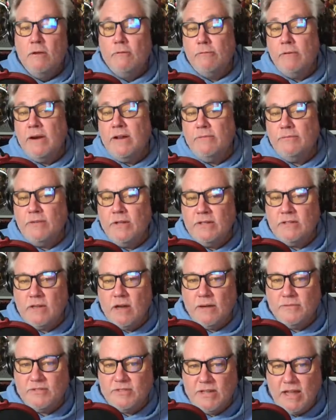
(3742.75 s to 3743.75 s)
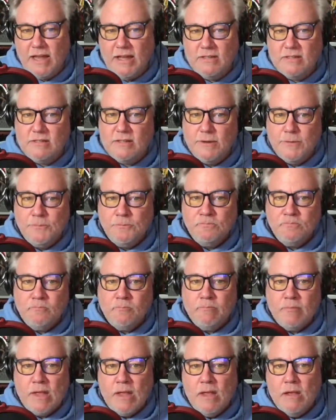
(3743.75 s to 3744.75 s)
Freddie Flintoff says,
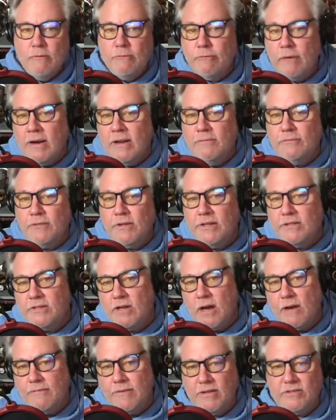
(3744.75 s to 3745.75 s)
Freddie Flintoff